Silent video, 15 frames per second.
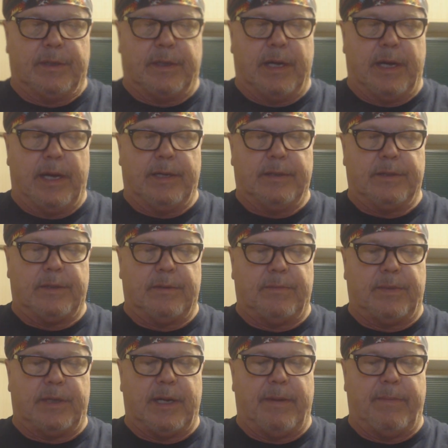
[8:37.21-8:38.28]
Okay, so
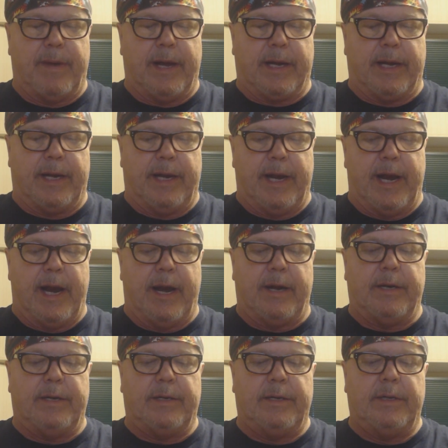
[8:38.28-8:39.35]
put that back in there.
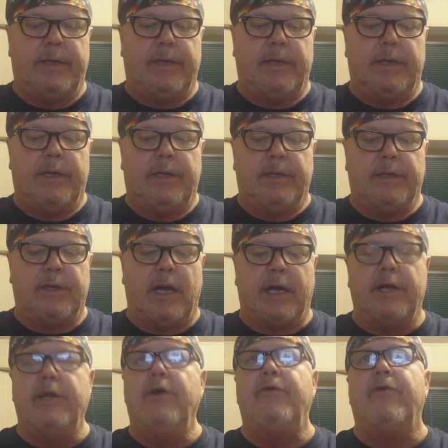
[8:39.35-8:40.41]

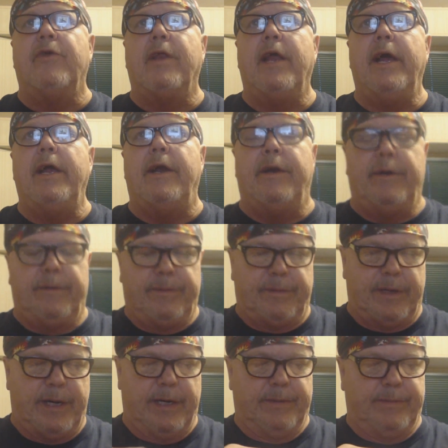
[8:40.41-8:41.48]
I can use it later,
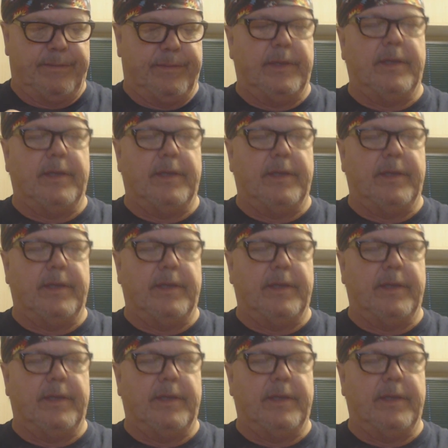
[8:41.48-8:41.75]
right?